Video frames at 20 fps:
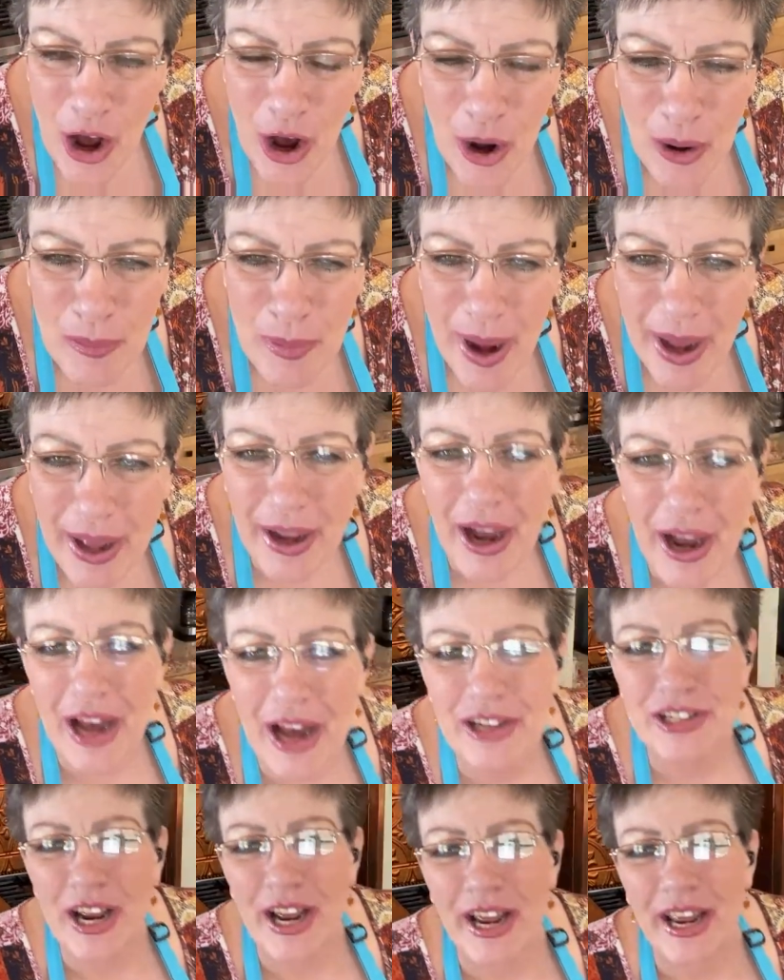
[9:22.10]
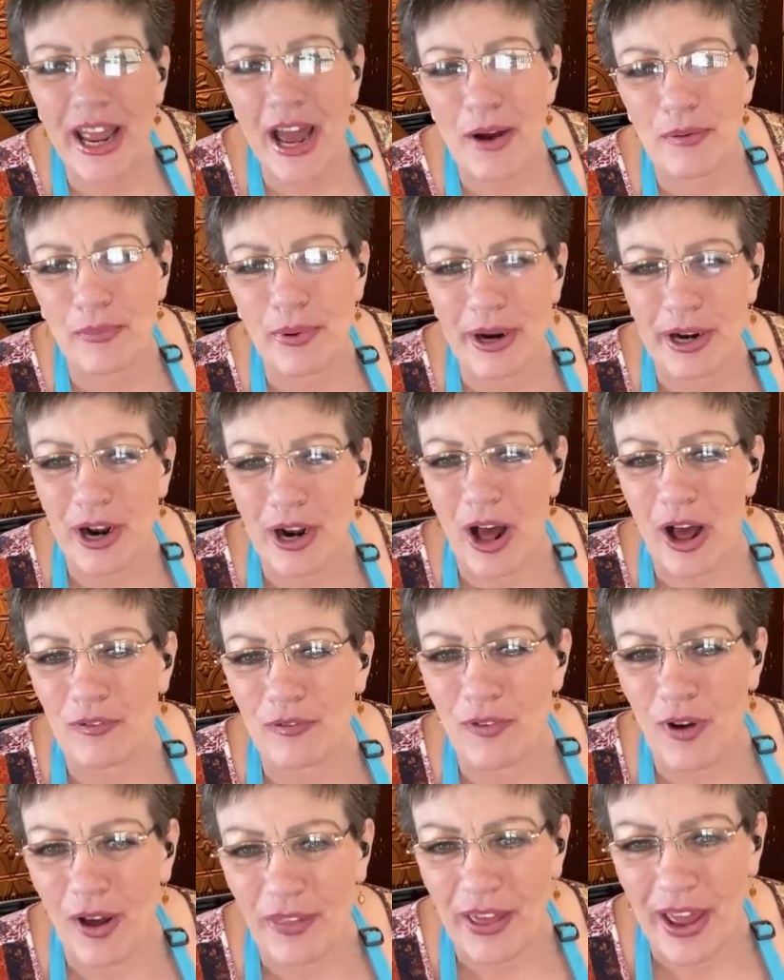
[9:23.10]
Oh my gosh, I can't read
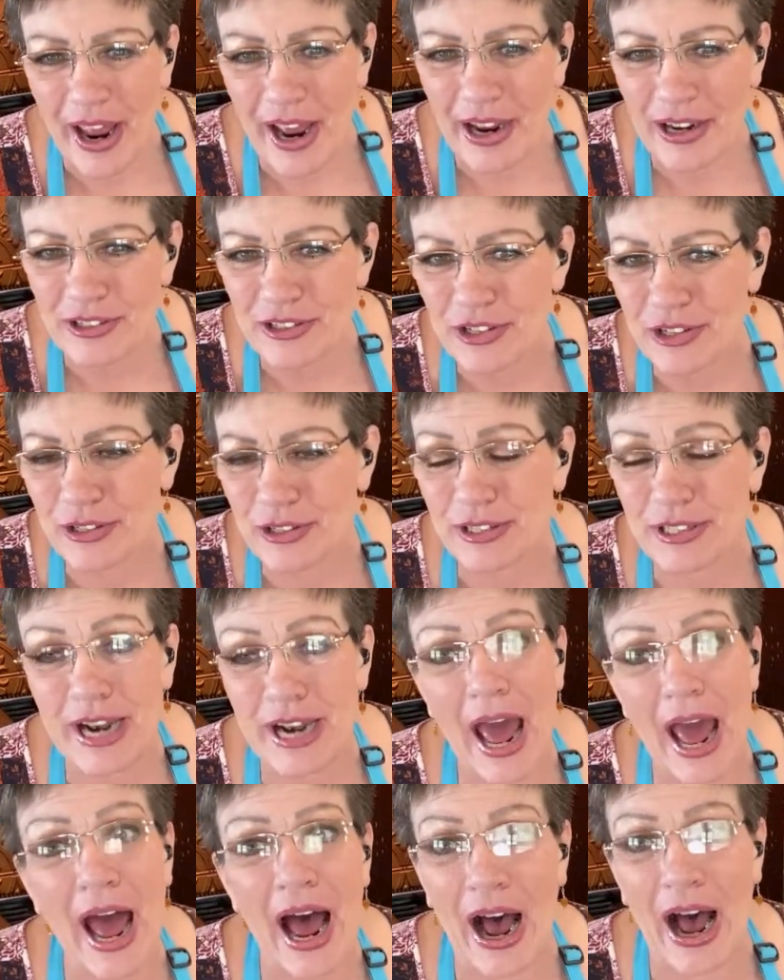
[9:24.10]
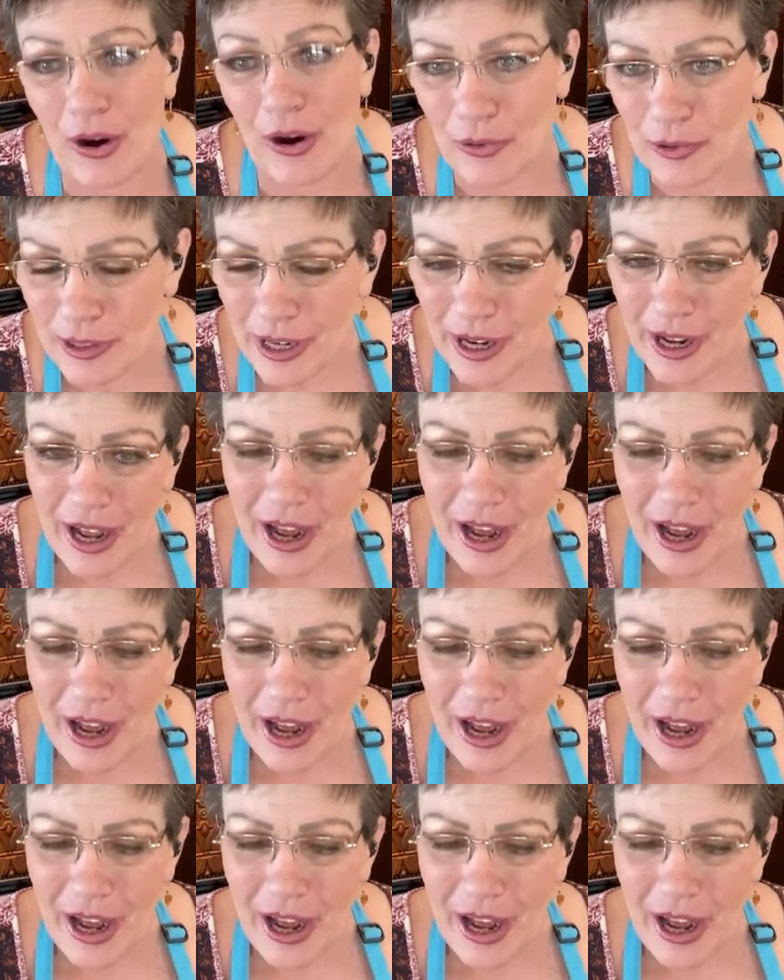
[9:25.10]
off all the answers now.